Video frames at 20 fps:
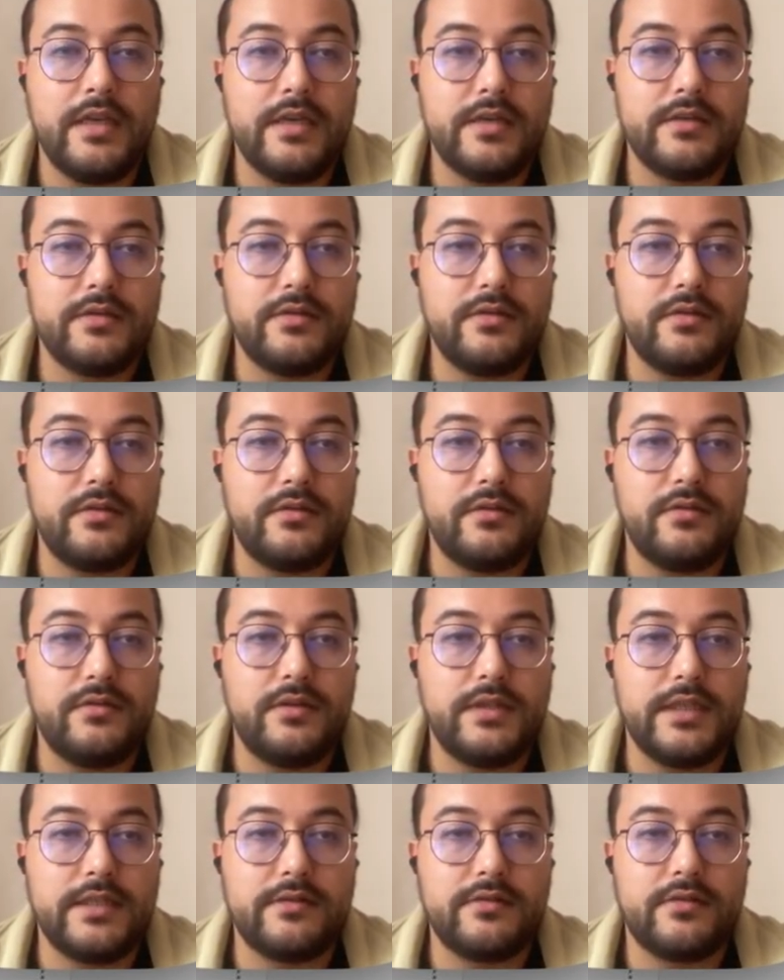So
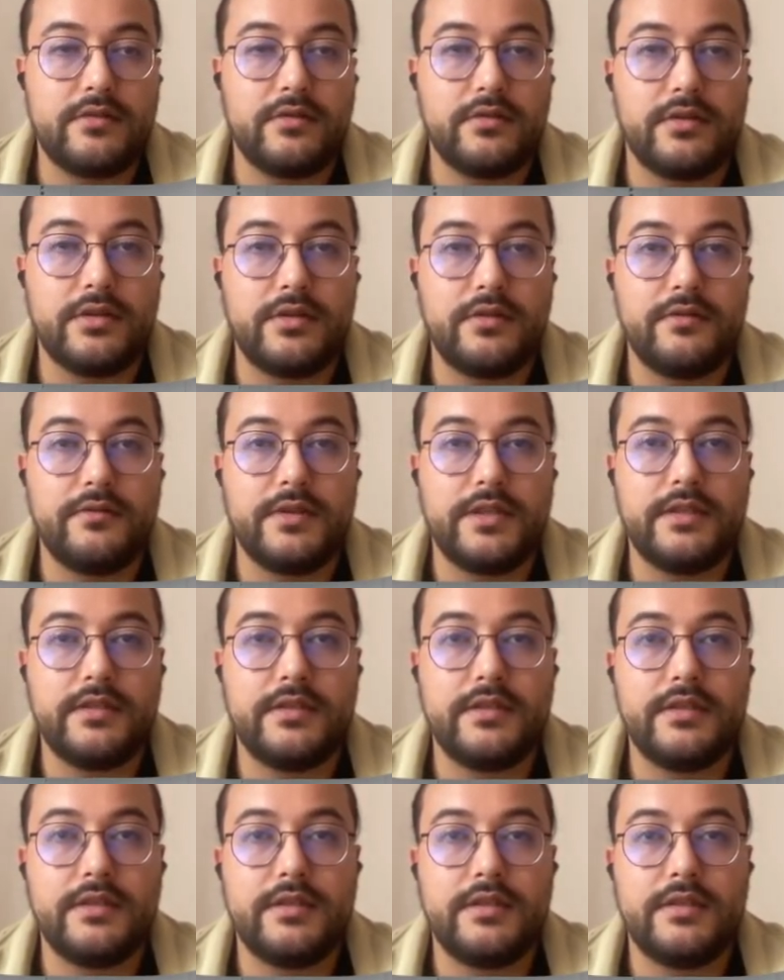let's continue
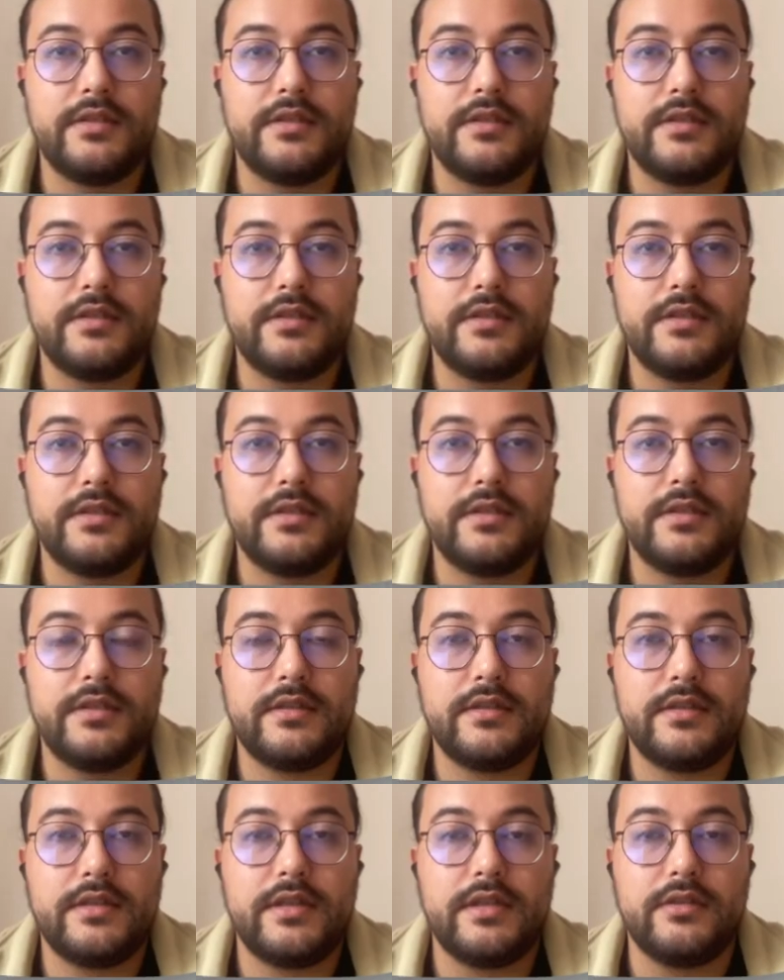with
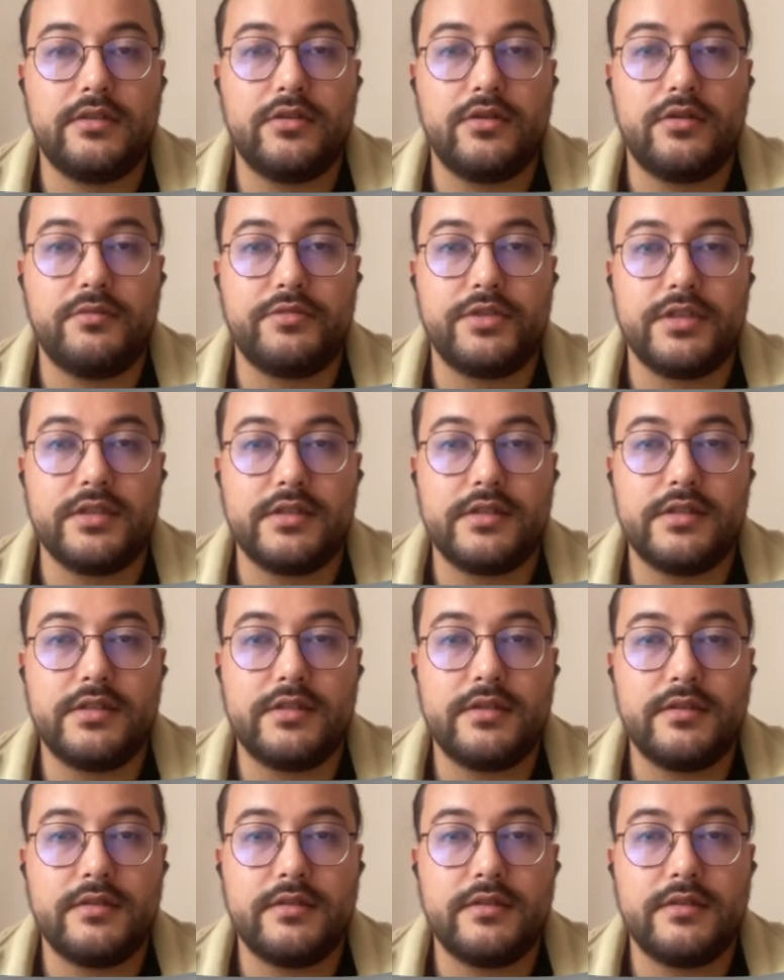other options.